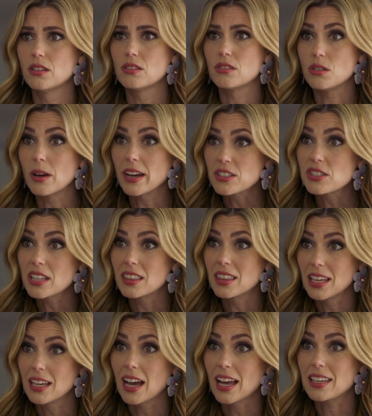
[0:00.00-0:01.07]
you actually
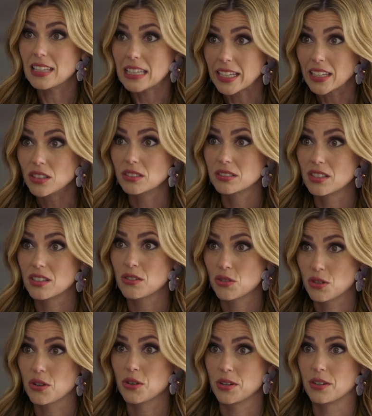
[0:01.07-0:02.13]
think I killed
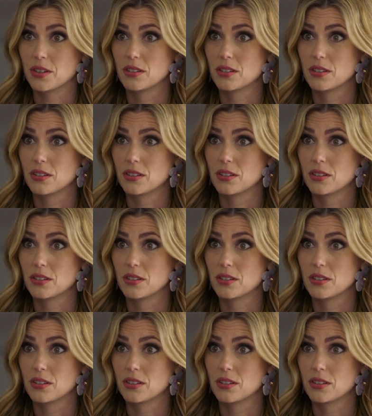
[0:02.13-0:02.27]
Turner?